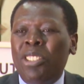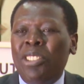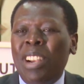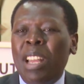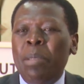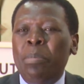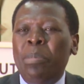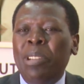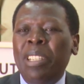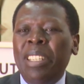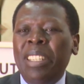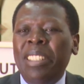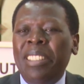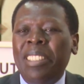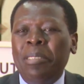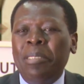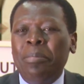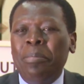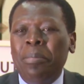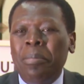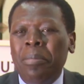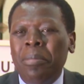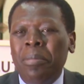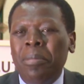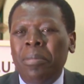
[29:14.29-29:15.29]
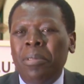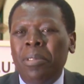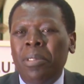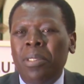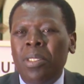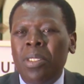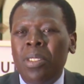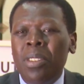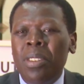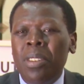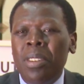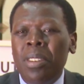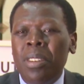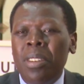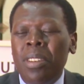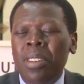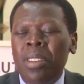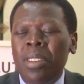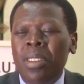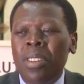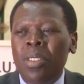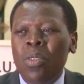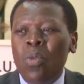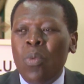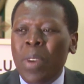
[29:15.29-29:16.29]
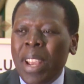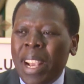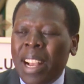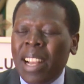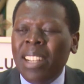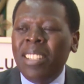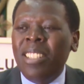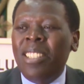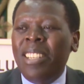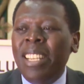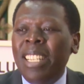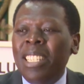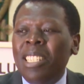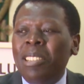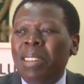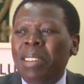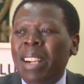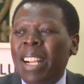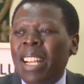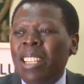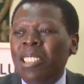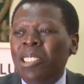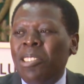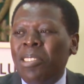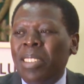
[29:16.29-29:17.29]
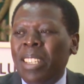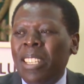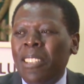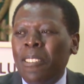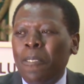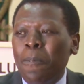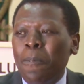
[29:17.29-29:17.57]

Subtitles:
tribalism. We can change our country.